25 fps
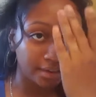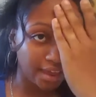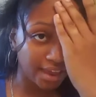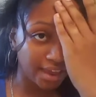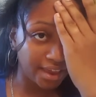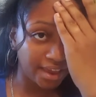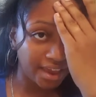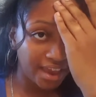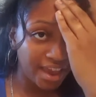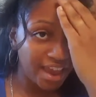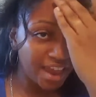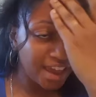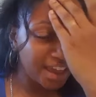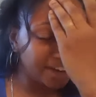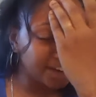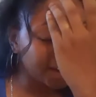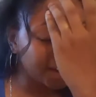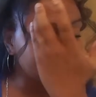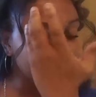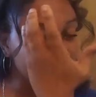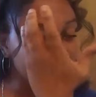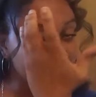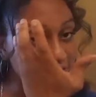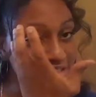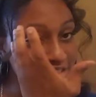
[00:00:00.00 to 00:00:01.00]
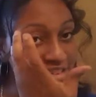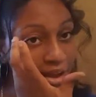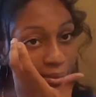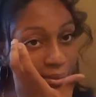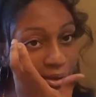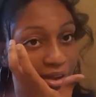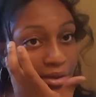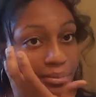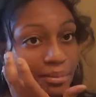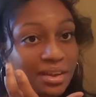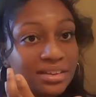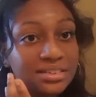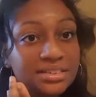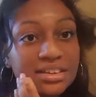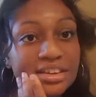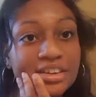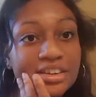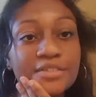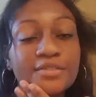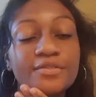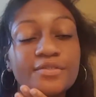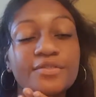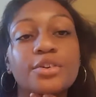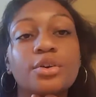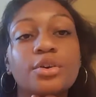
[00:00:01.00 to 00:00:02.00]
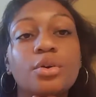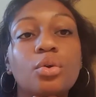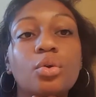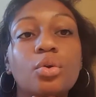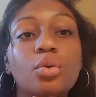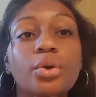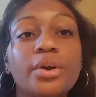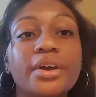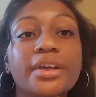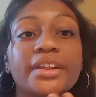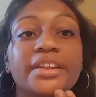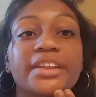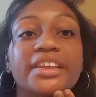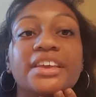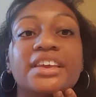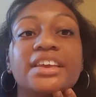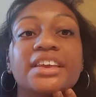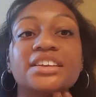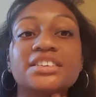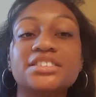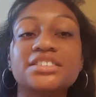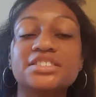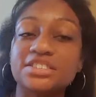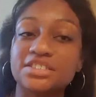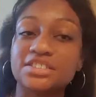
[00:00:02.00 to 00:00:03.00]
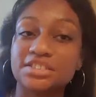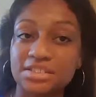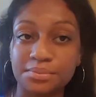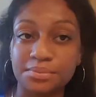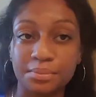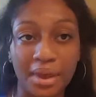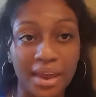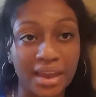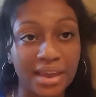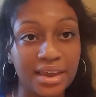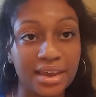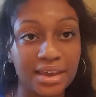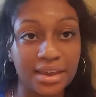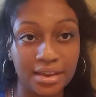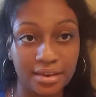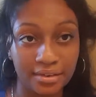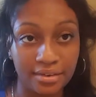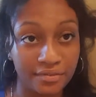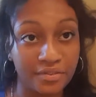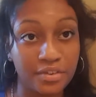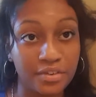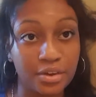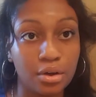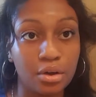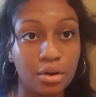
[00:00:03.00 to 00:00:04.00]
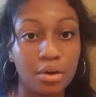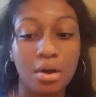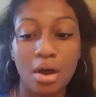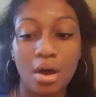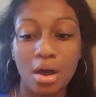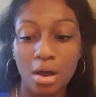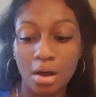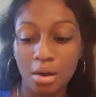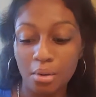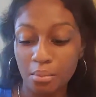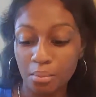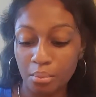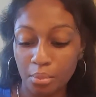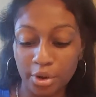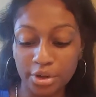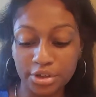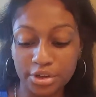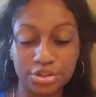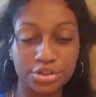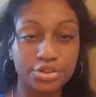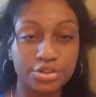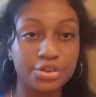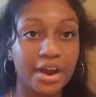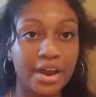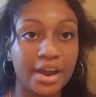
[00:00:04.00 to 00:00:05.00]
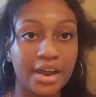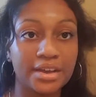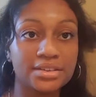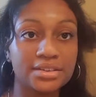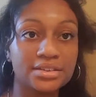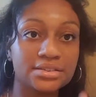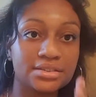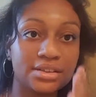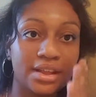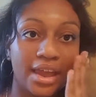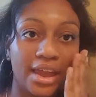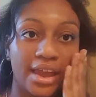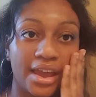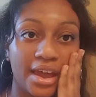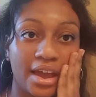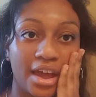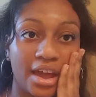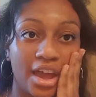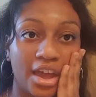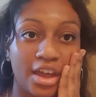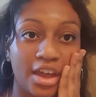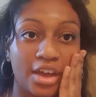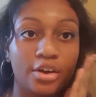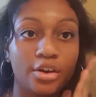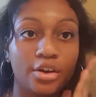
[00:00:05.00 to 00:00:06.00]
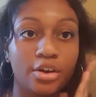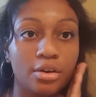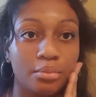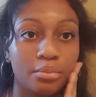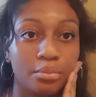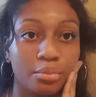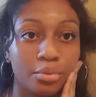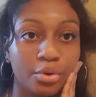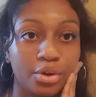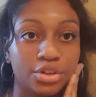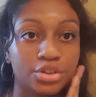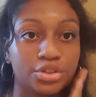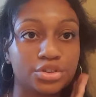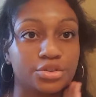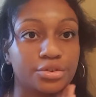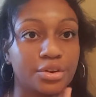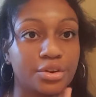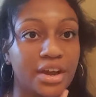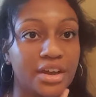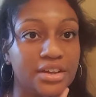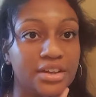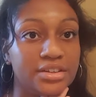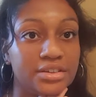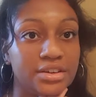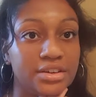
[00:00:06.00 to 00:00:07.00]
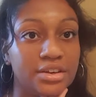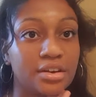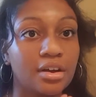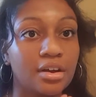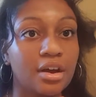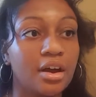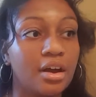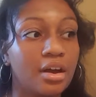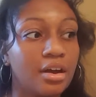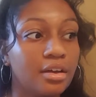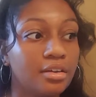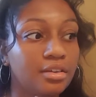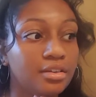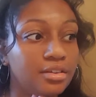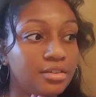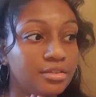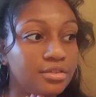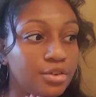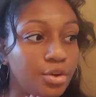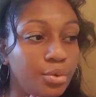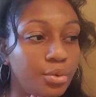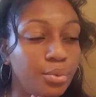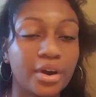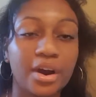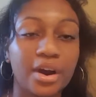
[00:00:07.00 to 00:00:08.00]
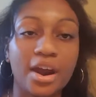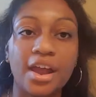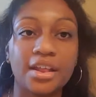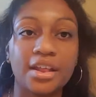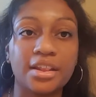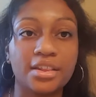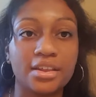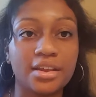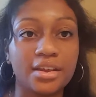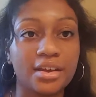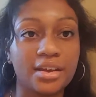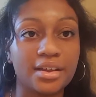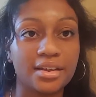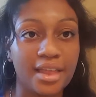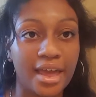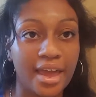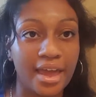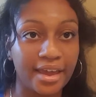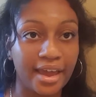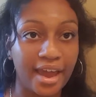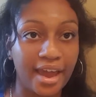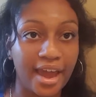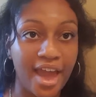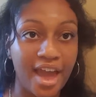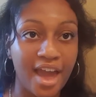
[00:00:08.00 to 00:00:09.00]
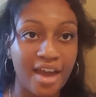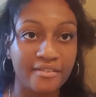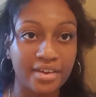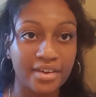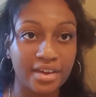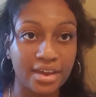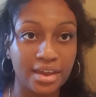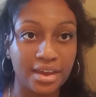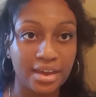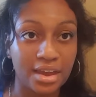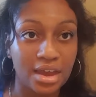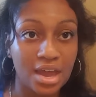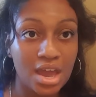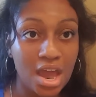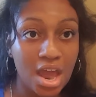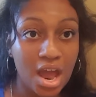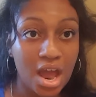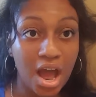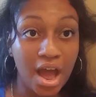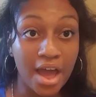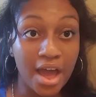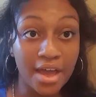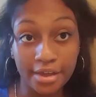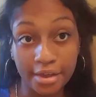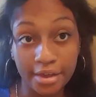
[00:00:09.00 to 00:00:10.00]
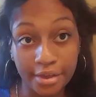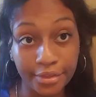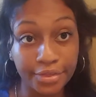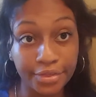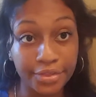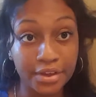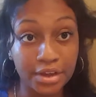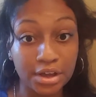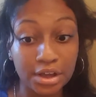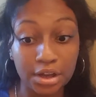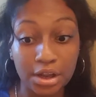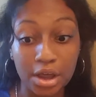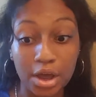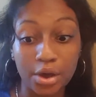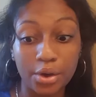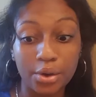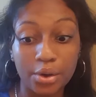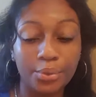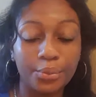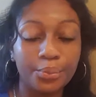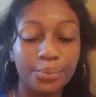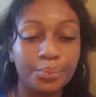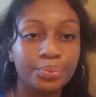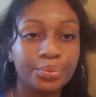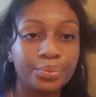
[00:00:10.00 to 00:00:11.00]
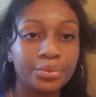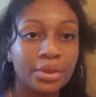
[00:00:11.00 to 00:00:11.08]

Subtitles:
Like it's not making my skin feel oily. It's just making it feel moisturized, like a good moisturizer, to where I look like I have a healthy glow.